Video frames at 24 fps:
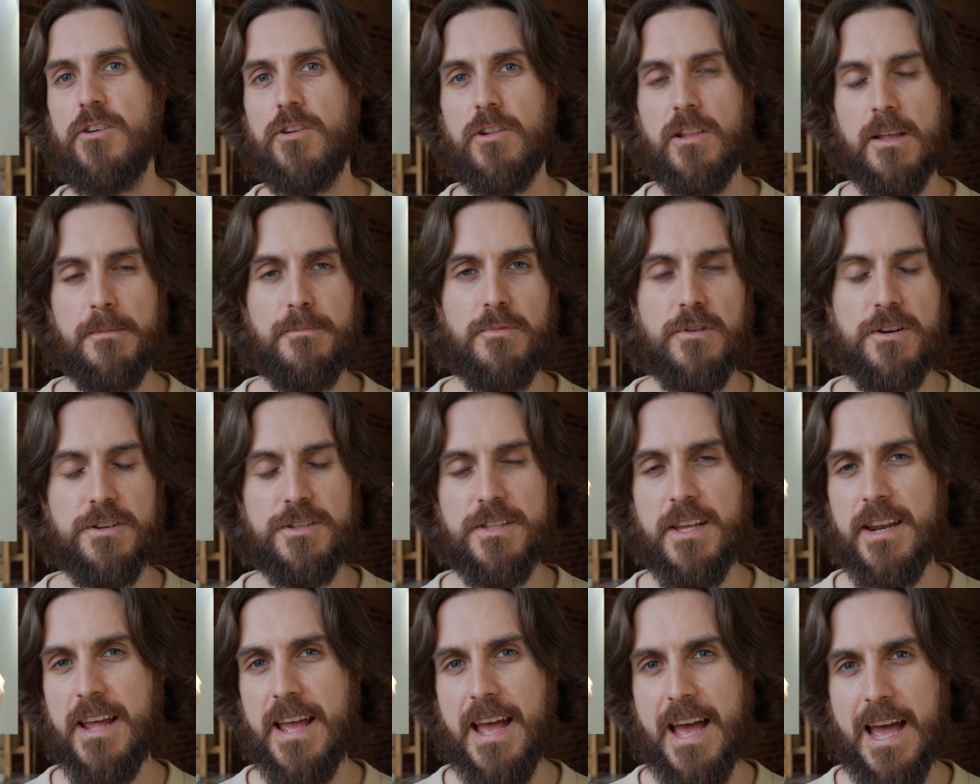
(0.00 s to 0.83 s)
clippers
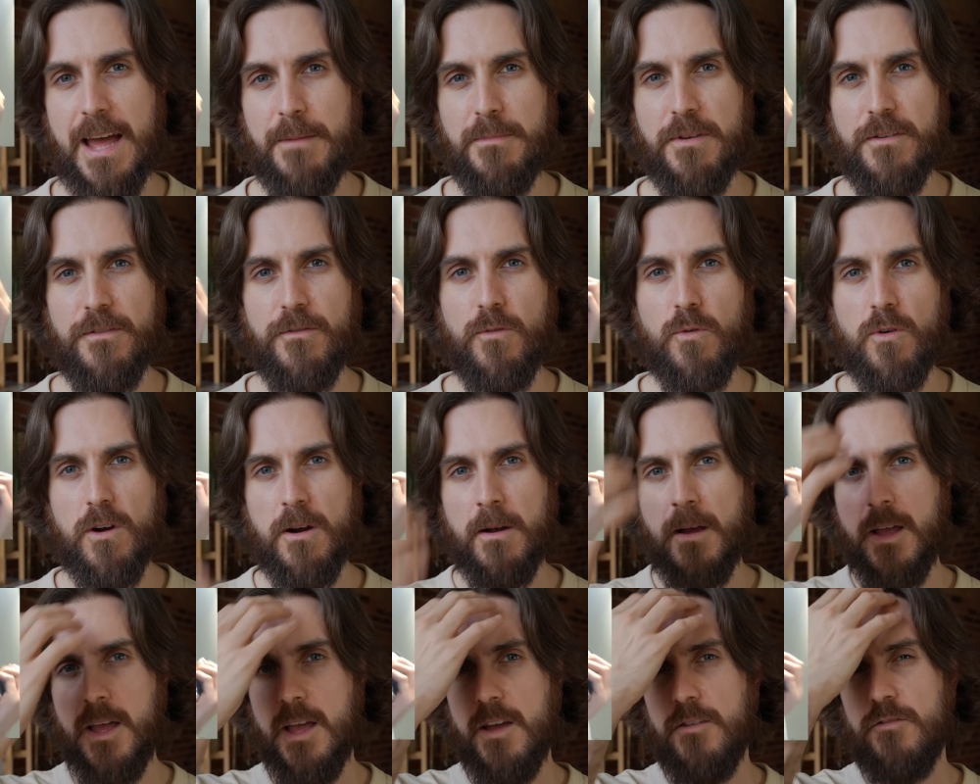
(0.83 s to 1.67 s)
that I had
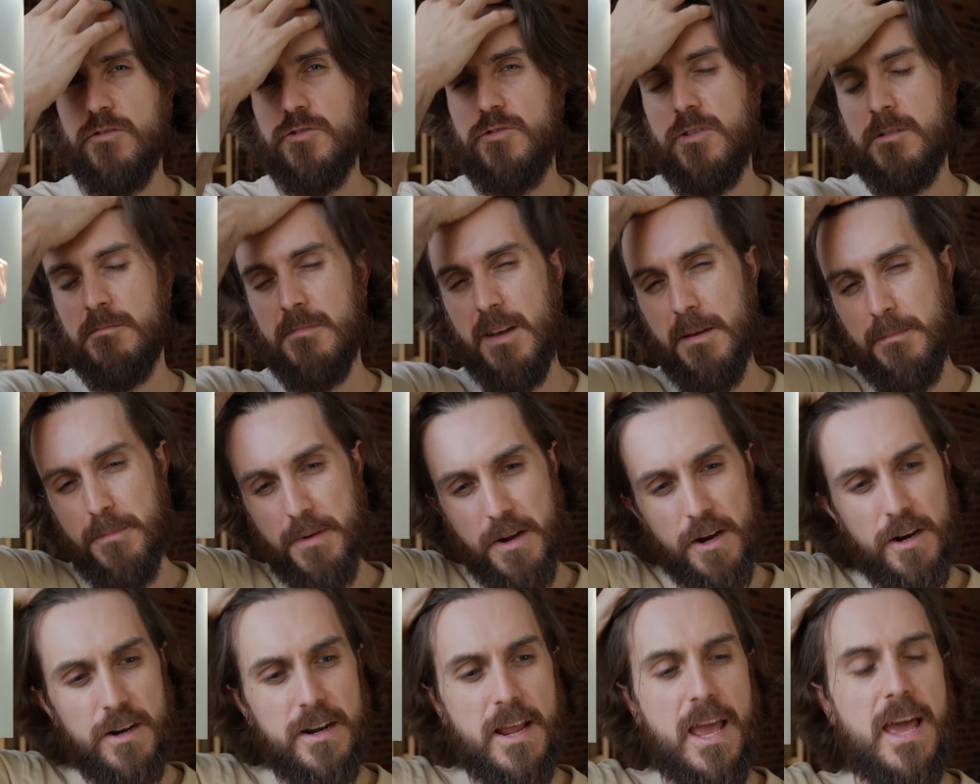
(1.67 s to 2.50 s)
before for doing my
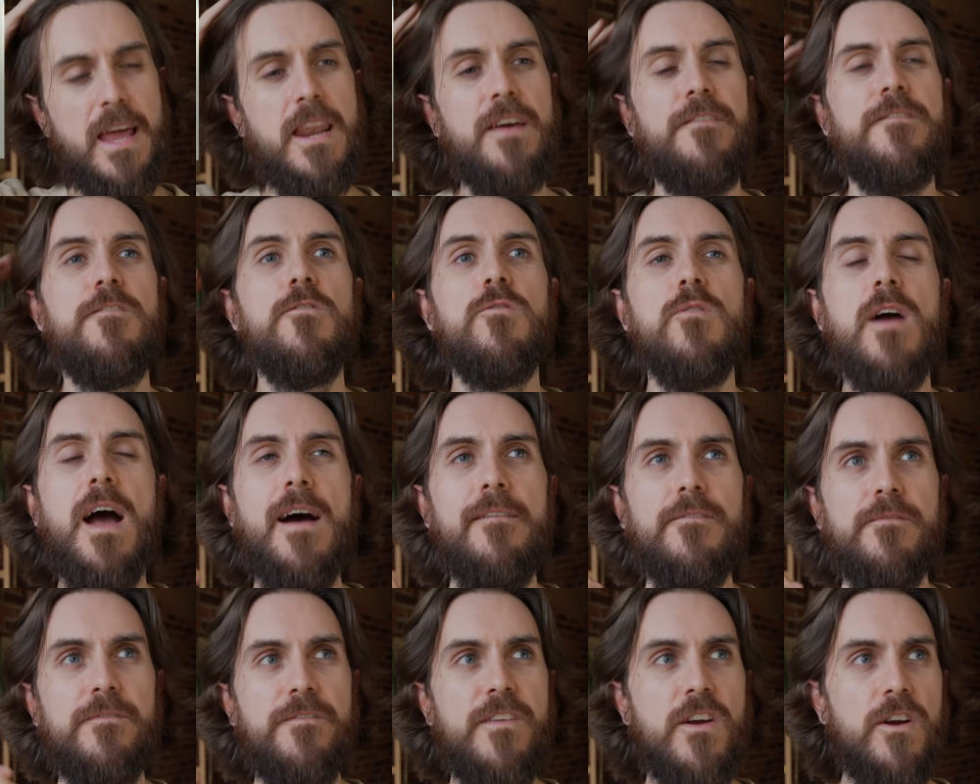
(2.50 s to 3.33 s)
beard. And if you
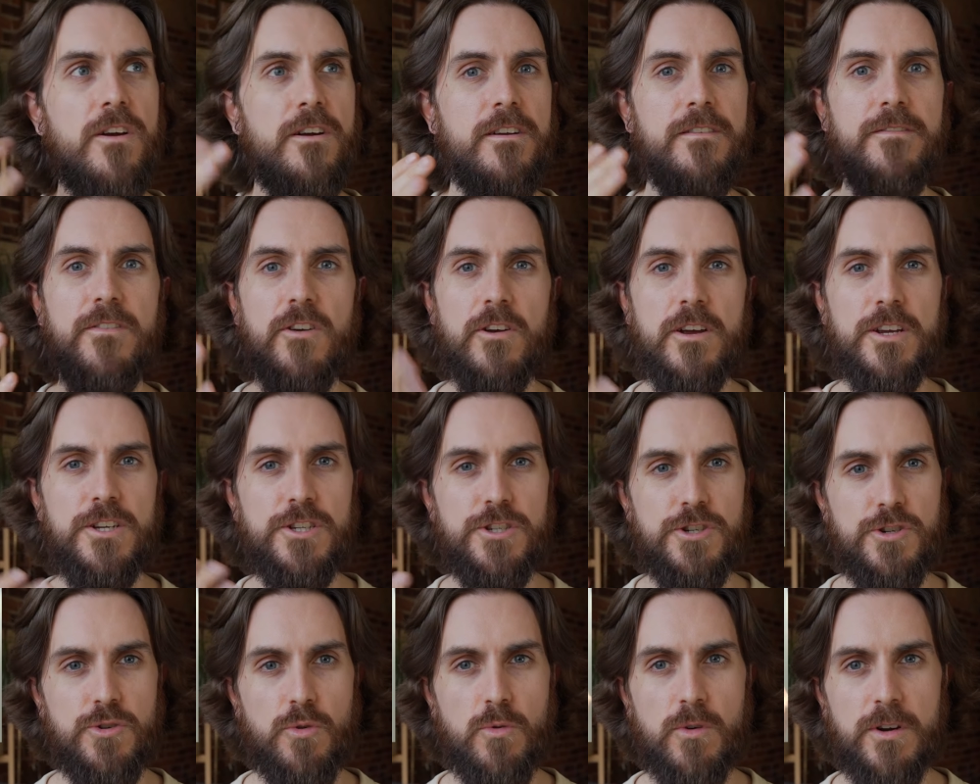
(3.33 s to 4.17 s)
have very, very
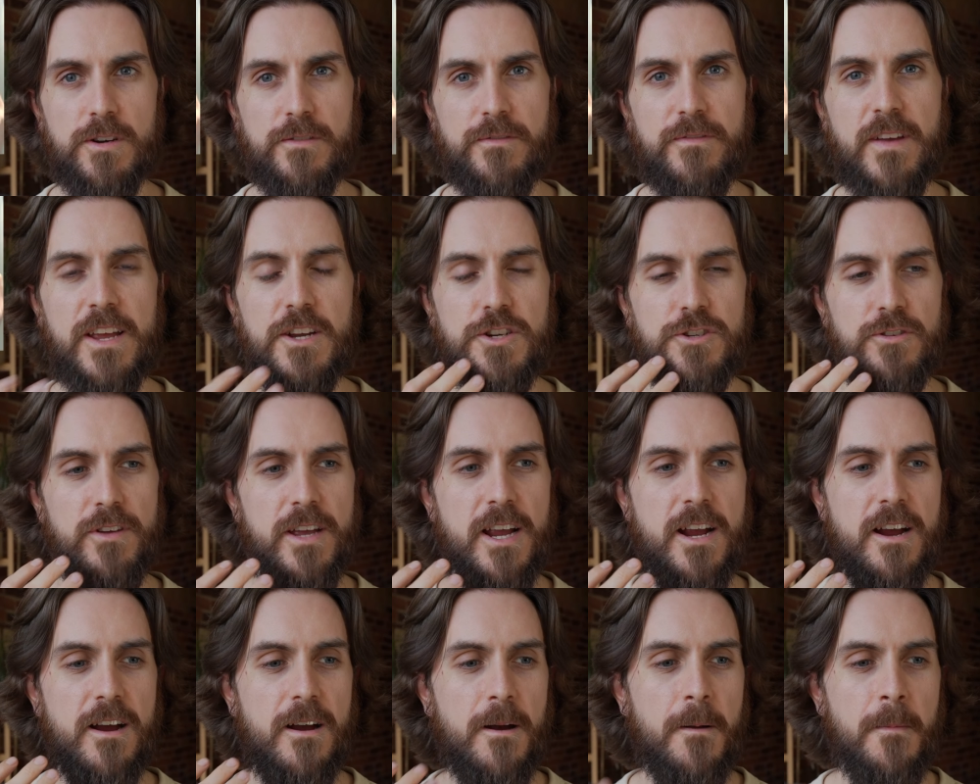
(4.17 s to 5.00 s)
short facial
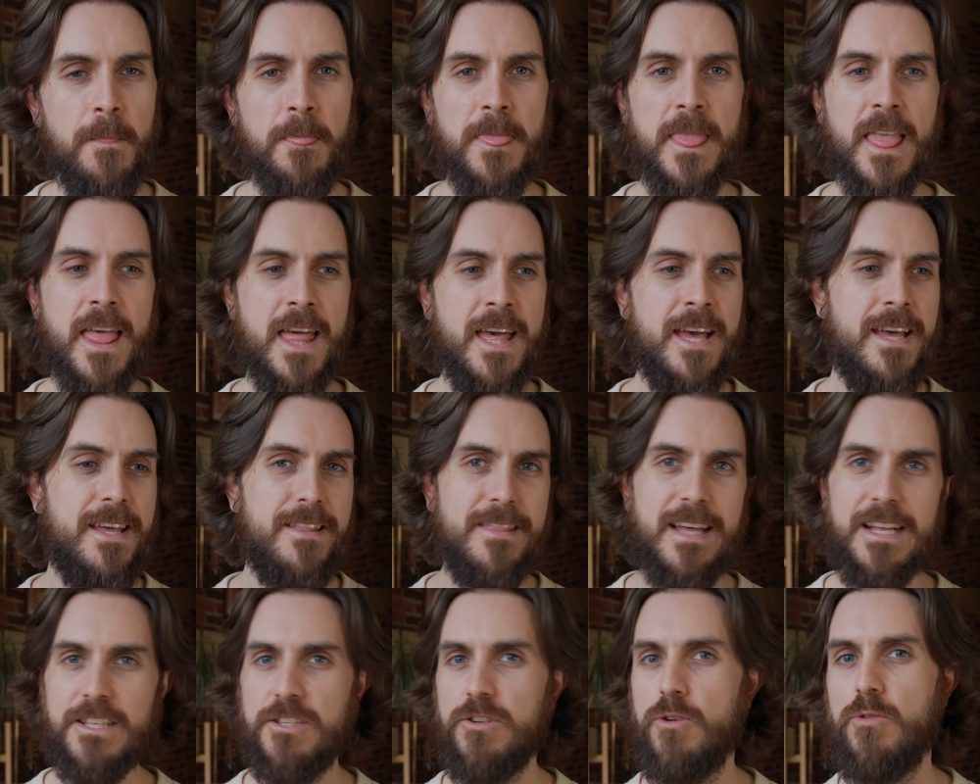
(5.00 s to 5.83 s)
hair,
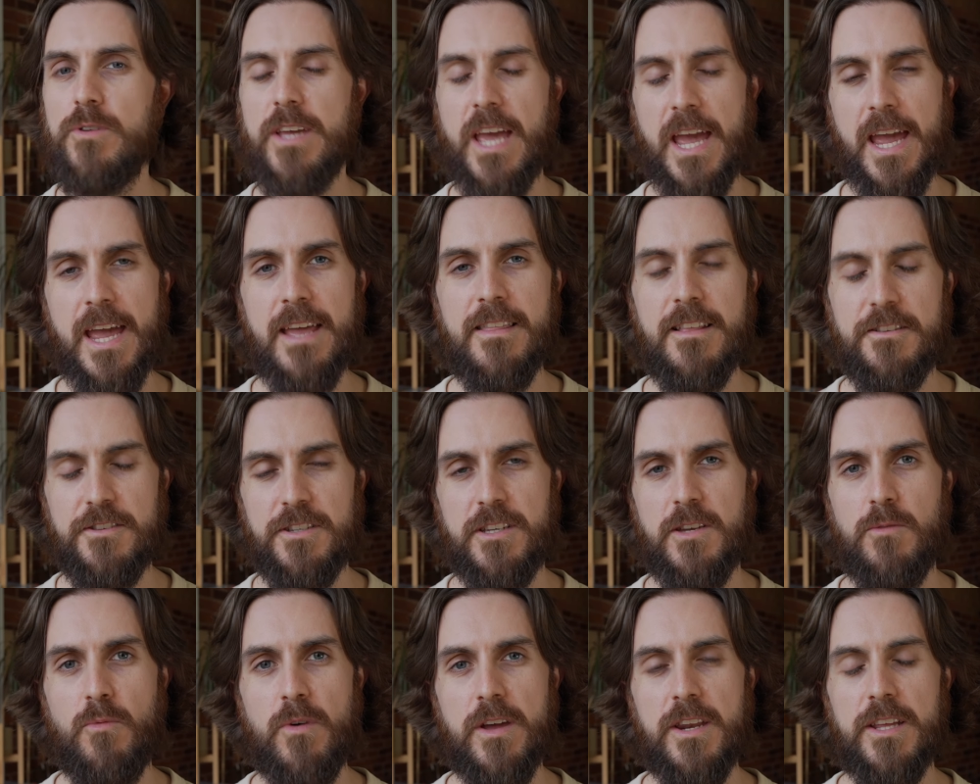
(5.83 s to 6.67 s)
that's okay. That's a
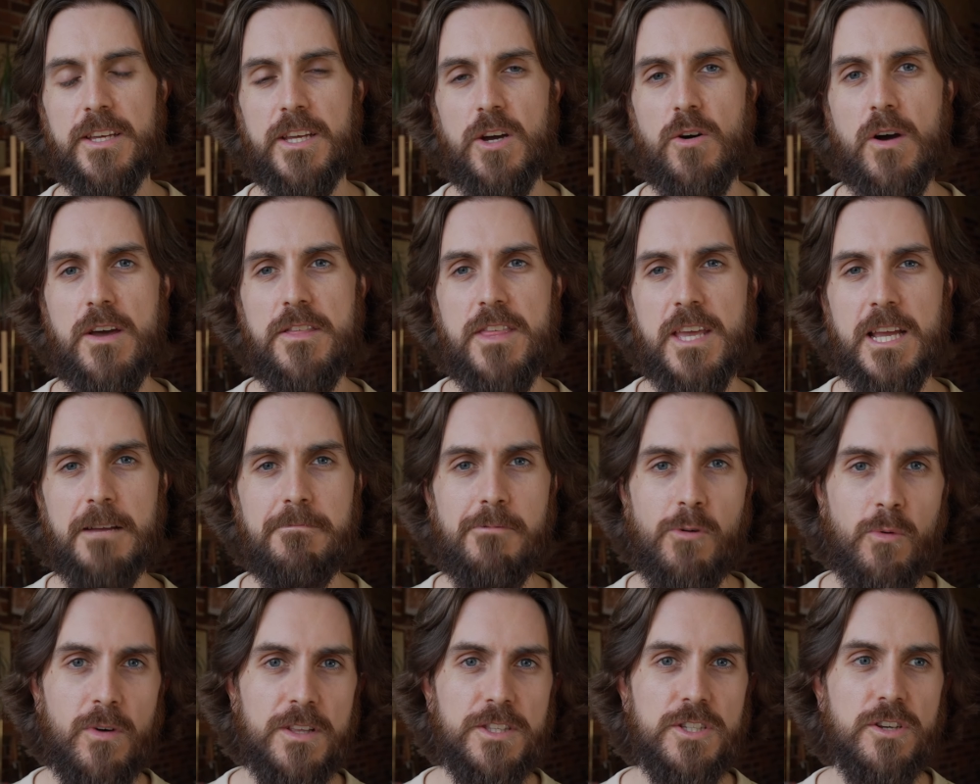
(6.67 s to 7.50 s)
good way to go, I think.
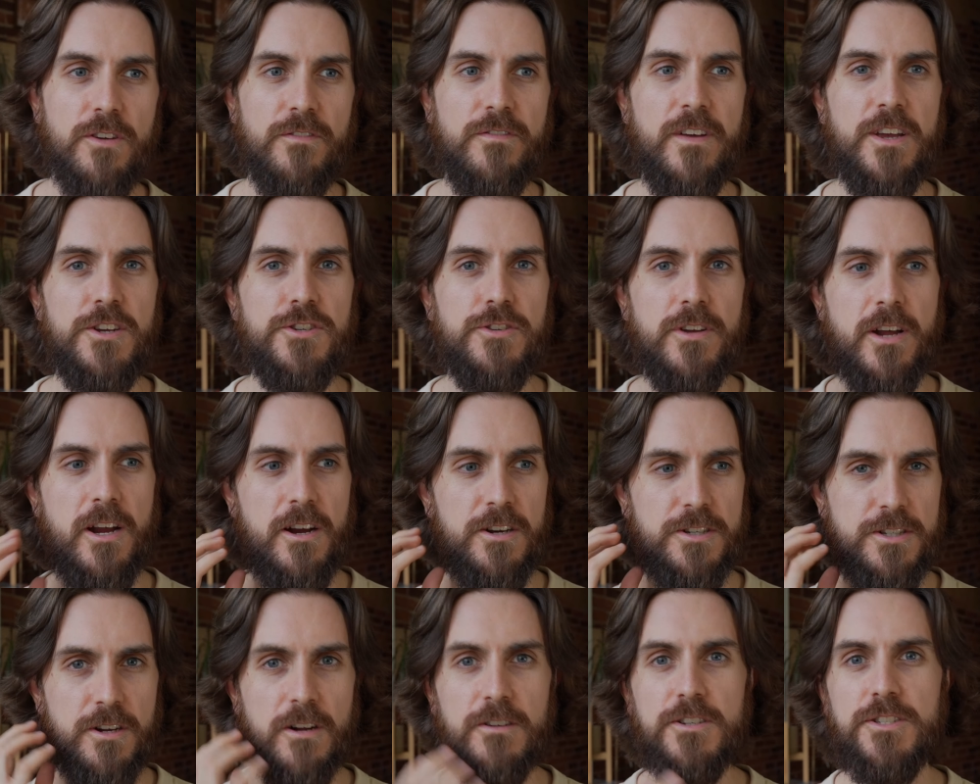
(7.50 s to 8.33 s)
But once your facial
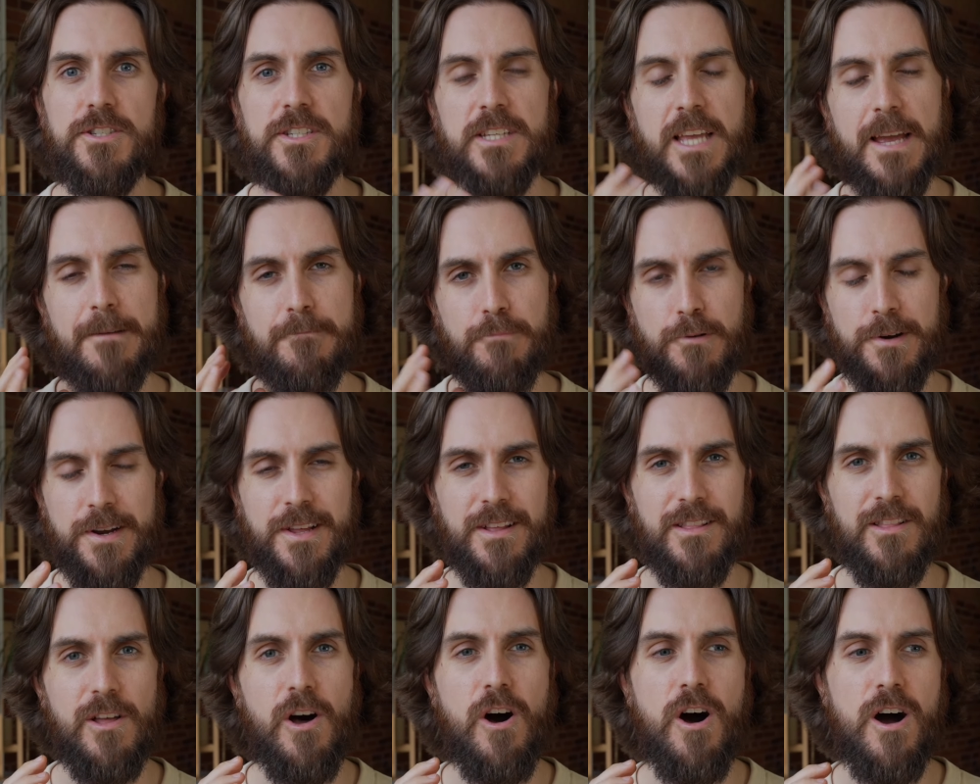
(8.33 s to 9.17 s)
hair starts to get pretty
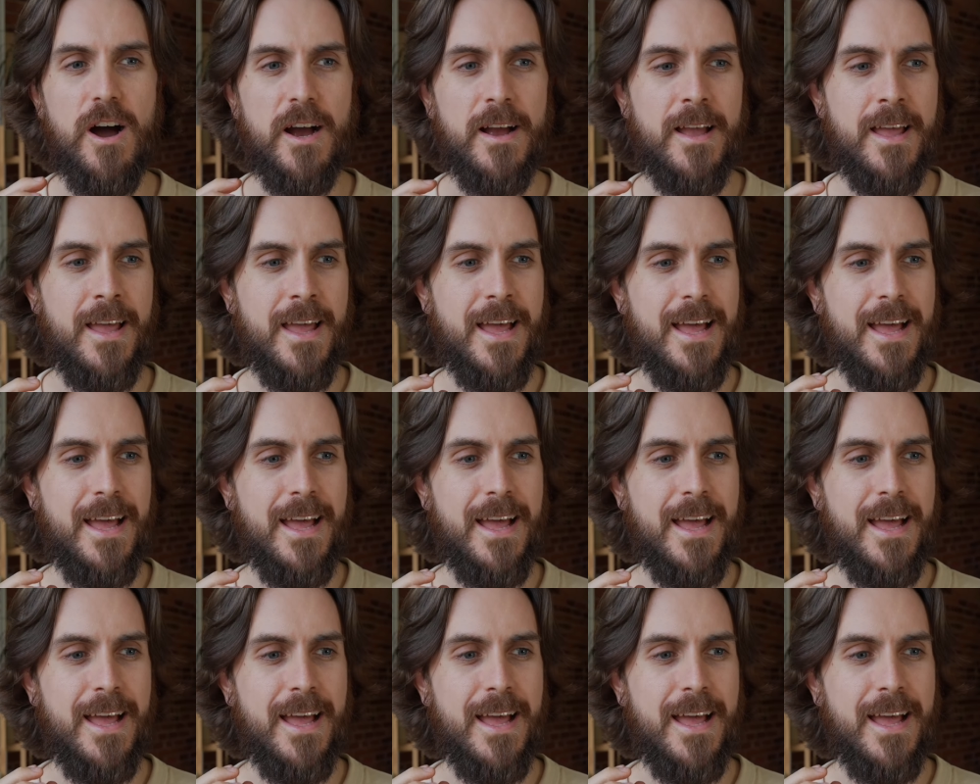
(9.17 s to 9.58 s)
long,